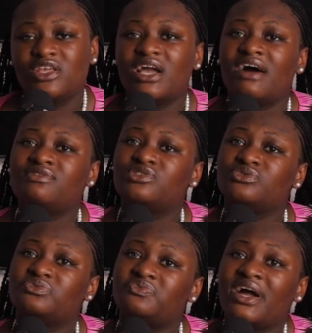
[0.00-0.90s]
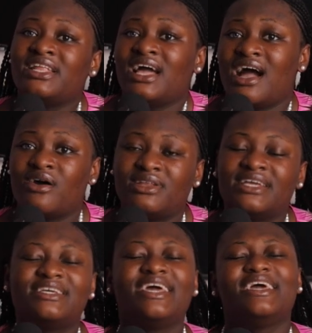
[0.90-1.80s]
You have to find how,
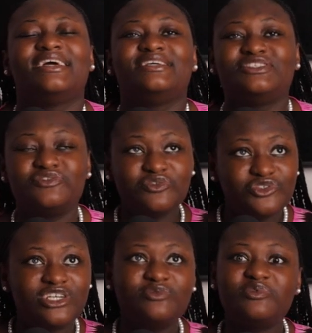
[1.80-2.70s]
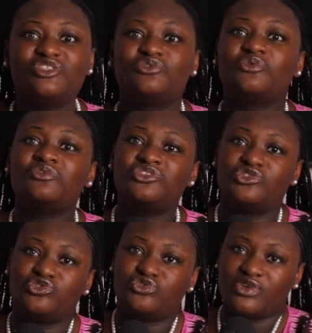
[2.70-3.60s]
like, you just be so
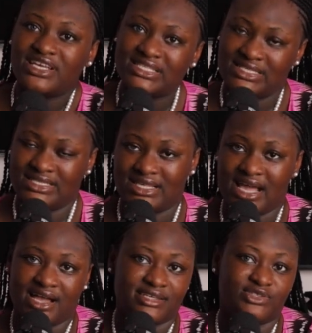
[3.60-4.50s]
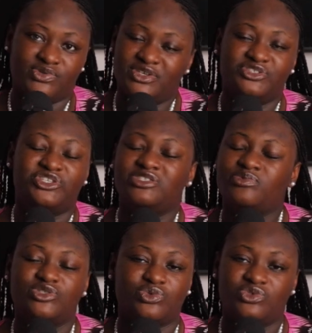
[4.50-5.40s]
stressed. I swear, you just
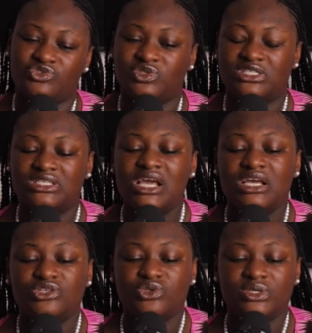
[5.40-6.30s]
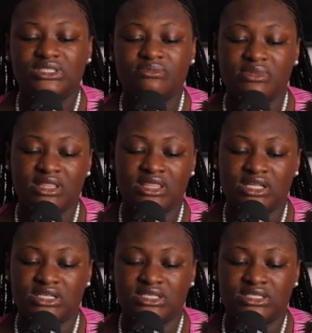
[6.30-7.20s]
be so stressed. So the main
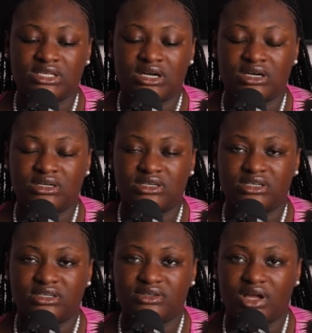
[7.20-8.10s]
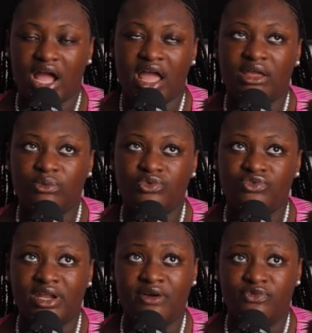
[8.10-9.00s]
thing is, uh, I would
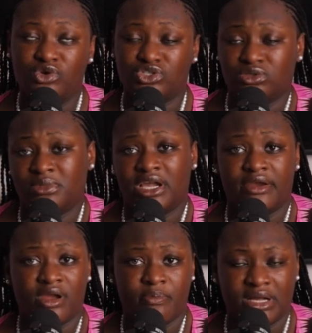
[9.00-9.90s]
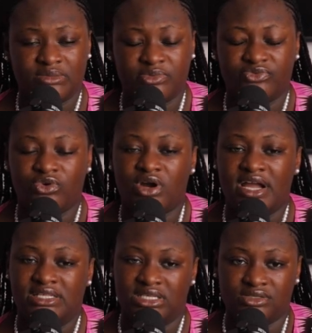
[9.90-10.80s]
rather focus on my career path before
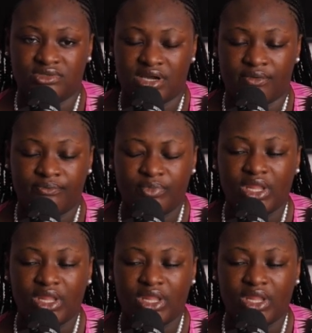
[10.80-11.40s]
I settle down.